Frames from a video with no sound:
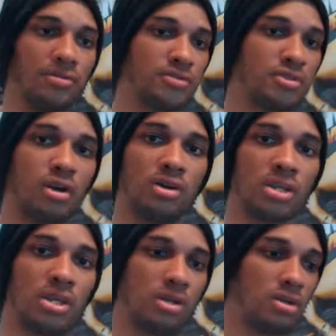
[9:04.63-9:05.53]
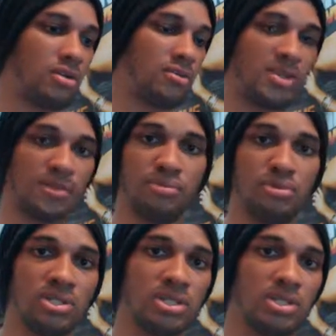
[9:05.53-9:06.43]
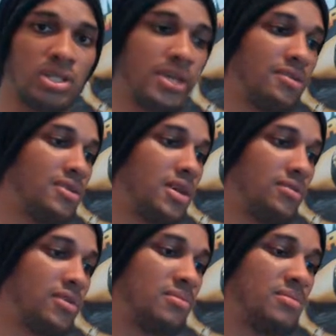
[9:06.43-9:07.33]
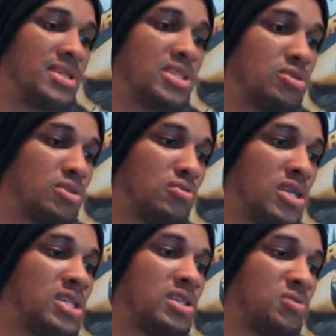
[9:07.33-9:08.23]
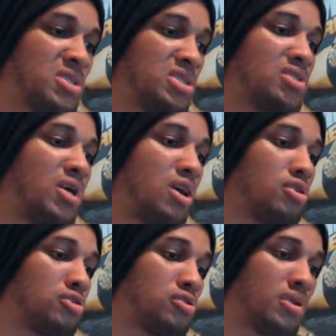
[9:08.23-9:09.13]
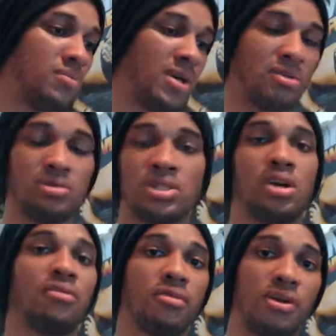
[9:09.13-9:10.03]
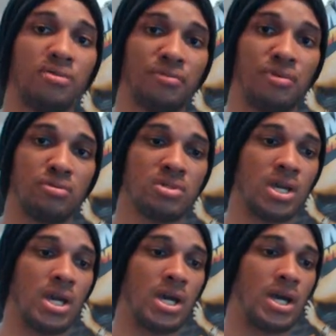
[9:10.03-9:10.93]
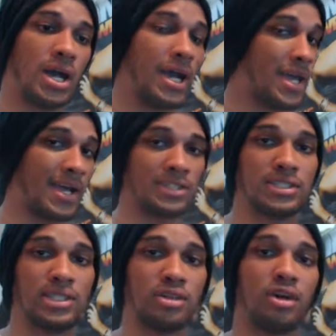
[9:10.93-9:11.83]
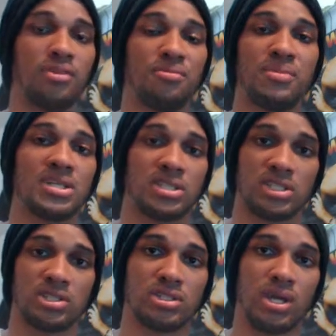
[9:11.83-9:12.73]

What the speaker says: of talking and all of that bullshit like you have for the mainstream wrestling, which is why also in my Lucha Underground reviews I actually call the matches.